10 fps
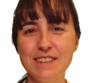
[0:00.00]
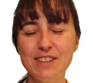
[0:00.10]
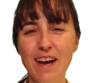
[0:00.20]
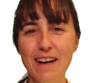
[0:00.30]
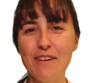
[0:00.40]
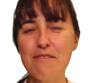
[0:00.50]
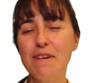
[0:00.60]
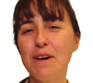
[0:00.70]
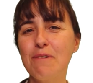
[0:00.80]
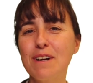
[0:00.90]
So hello
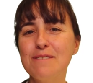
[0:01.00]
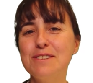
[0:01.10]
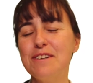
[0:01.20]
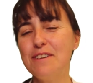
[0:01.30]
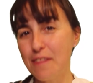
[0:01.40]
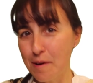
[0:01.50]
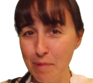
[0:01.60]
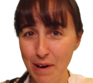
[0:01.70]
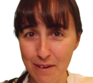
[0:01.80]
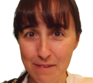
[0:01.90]
everybody and welcome to another
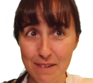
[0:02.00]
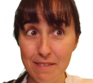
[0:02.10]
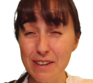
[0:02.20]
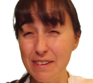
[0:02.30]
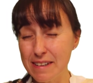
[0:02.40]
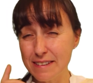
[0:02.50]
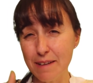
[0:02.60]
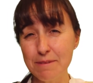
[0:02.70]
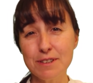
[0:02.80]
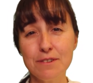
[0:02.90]
Power BI video. This
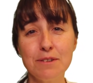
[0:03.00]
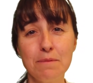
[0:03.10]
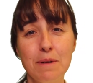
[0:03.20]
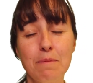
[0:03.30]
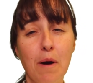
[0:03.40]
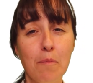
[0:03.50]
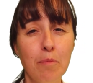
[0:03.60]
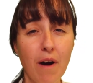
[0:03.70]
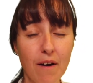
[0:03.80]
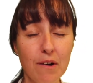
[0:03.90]
time is going to be about
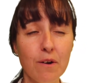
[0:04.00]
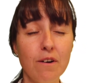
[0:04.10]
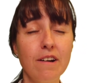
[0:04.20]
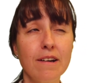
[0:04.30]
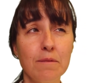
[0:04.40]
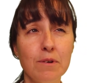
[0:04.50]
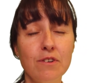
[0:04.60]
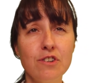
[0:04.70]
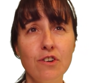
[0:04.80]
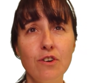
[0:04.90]
Power Query and I'm going
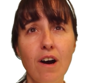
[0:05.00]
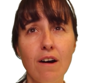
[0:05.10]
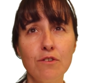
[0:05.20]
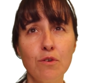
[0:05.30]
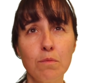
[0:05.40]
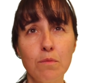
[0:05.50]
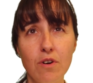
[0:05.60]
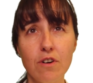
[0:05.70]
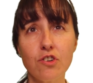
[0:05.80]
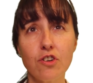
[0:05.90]
to show you how to
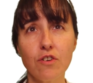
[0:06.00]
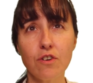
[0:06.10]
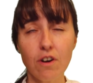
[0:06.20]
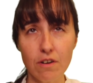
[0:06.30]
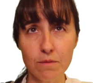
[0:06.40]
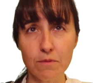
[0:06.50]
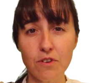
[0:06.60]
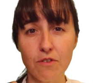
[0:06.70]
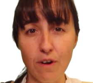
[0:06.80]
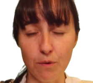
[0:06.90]
merge columns
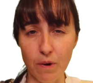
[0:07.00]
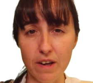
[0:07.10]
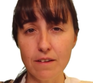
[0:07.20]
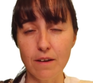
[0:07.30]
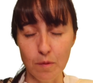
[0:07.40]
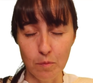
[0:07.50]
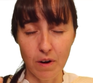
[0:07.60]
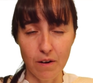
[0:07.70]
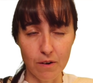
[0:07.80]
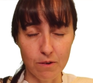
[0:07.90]
the right way in
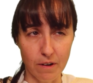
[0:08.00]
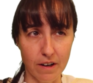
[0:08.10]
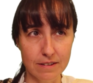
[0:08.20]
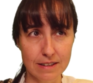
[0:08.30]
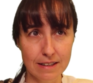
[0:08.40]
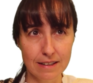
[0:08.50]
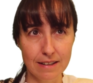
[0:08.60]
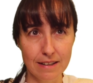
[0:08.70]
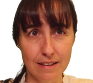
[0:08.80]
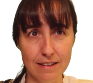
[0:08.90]
Power Query.
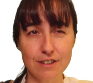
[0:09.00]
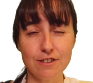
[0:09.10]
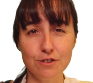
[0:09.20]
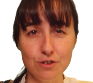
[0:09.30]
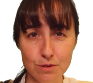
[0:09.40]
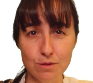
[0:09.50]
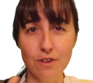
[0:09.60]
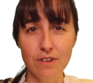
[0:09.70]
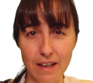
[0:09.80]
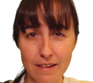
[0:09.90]
So you
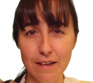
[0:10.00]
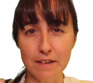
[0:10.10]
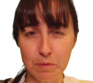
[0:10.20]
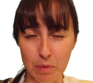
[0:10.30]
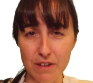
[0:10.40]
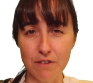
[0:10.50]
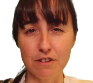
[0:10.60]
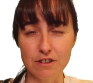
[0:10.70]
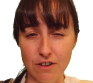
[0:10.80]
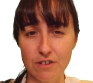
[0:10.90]
don't get unexpected
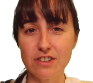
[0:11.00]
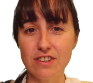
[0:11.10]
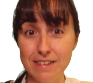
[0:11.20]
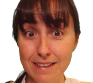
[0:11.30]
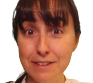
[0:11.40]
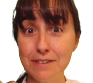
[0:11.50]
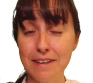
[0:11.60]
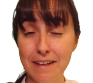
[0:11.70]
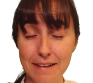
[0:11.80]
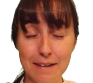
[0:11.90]
results. Yes, you
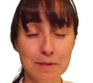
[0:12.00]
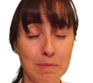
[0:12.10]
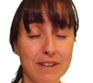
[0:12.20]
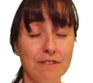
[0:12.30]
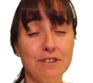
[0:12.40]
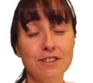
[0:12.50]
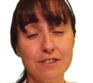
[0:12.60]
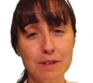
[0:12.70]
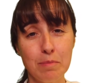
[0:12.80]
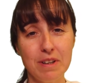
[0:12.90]
can get unexpected
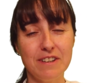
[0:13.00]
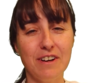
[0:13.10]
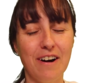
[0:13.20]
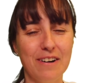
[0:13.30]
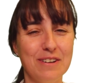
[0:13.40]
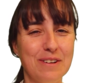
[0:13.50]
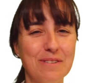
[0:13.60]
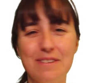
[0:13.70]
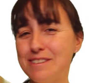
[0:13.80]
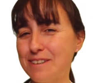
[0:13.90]
results depending on how you
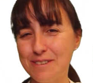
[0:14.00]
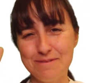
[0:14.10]
do it. So